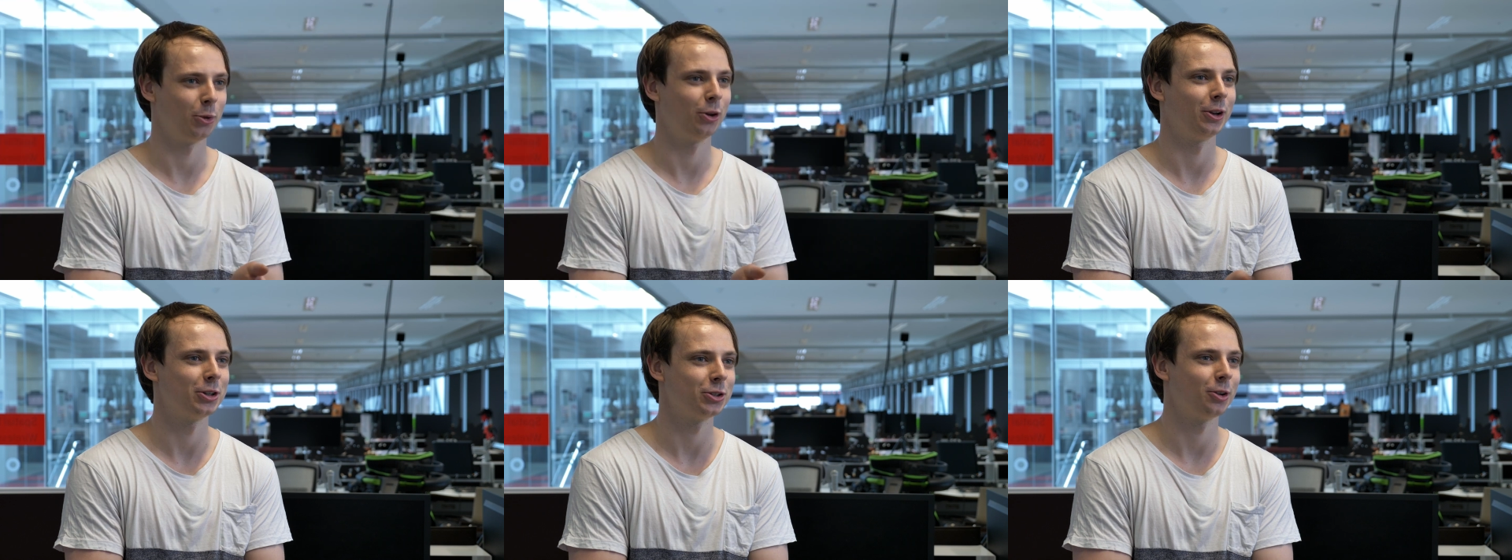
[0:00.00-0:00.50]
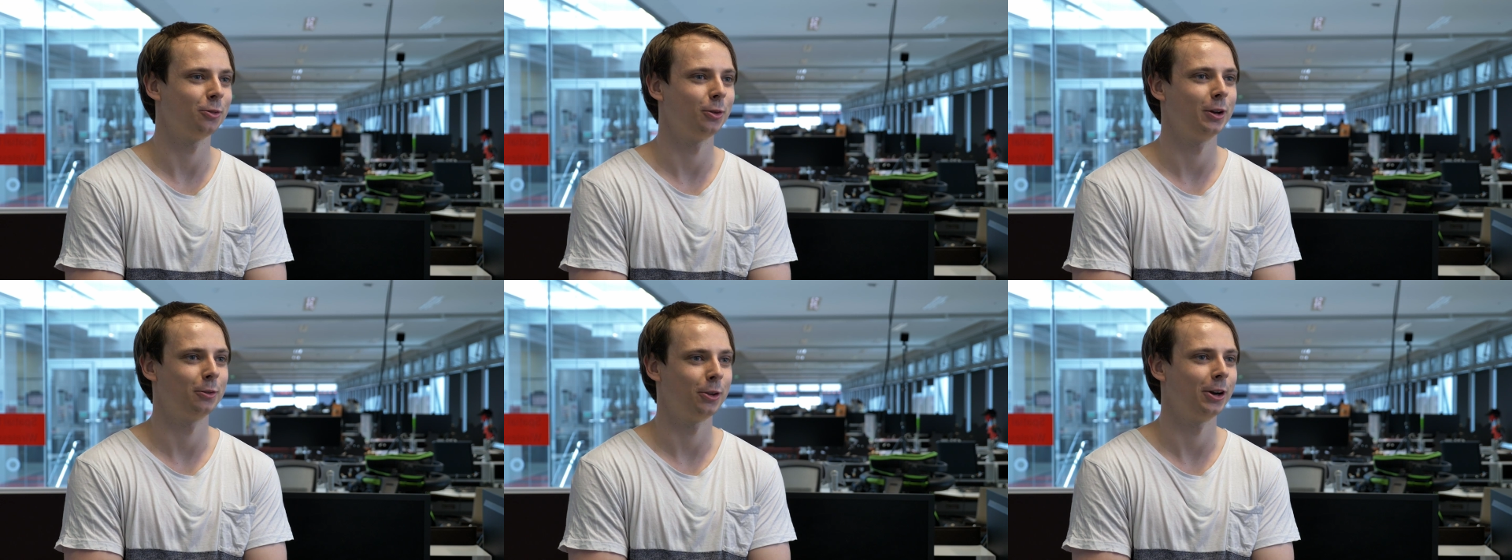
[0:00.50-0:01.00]
purely
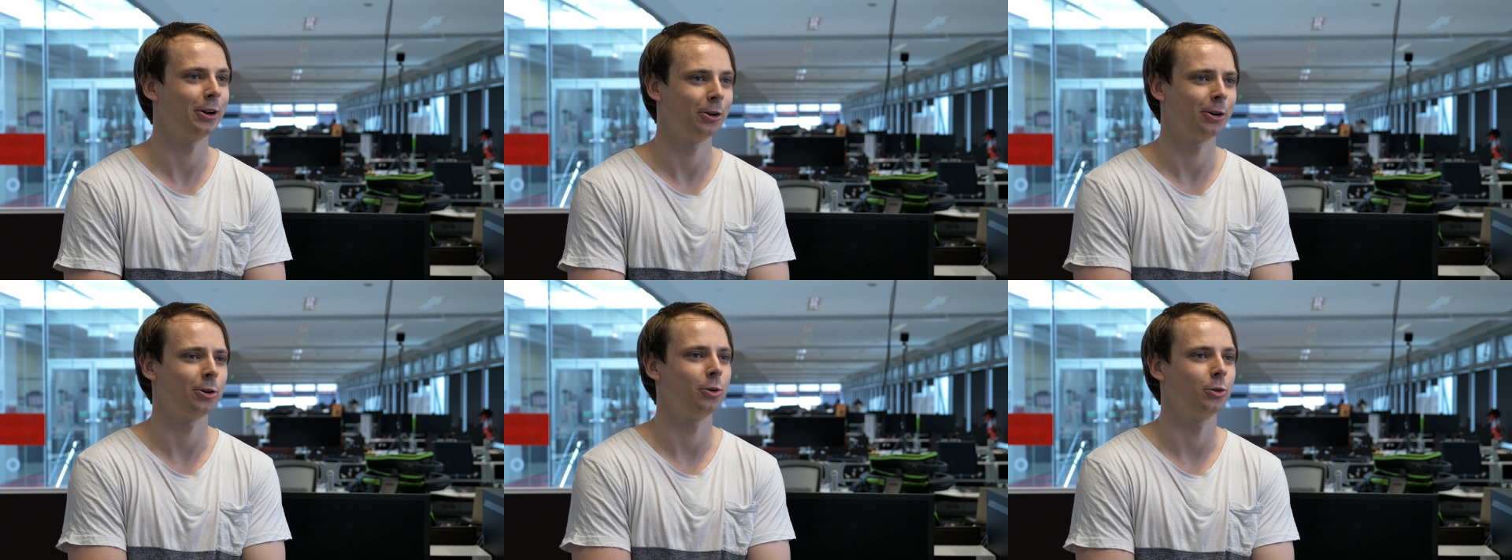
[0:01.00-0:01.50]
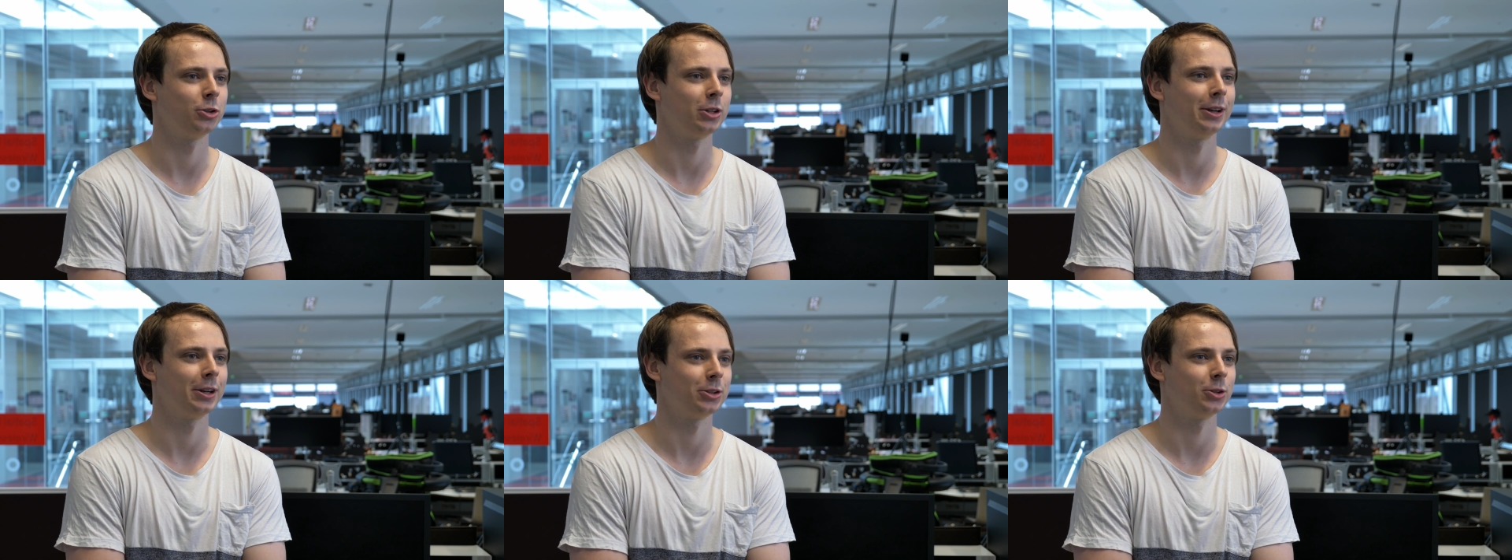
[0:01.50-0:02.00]
software theoretical
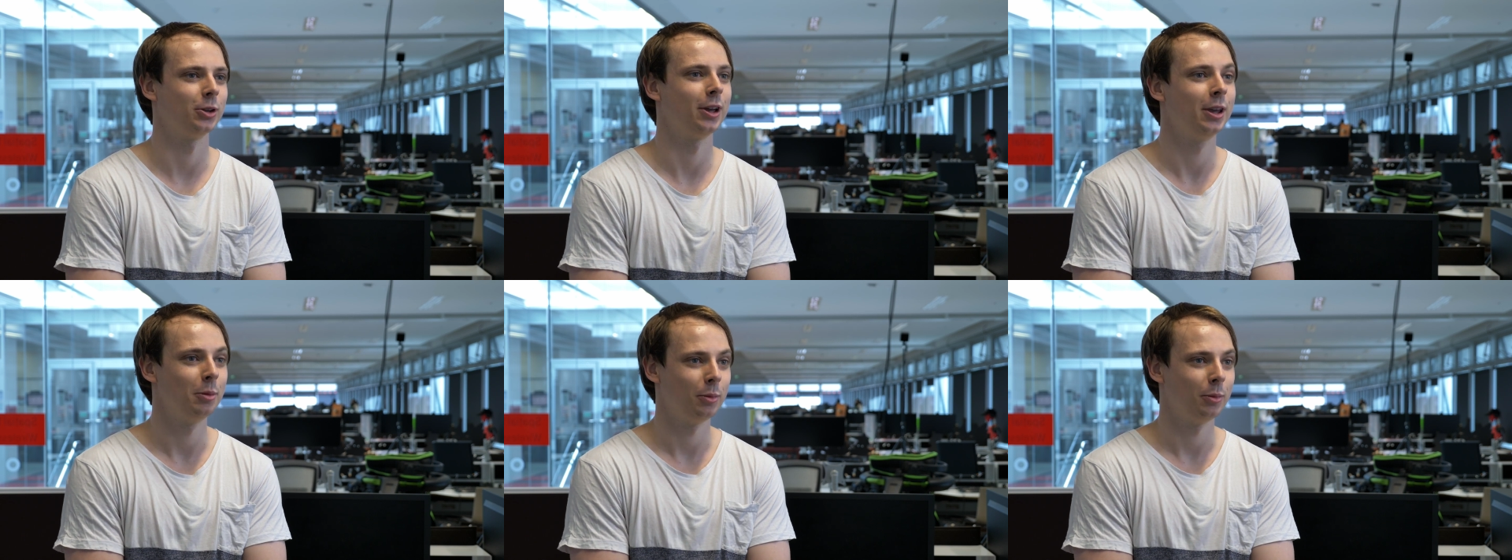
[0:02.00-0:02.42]
setting to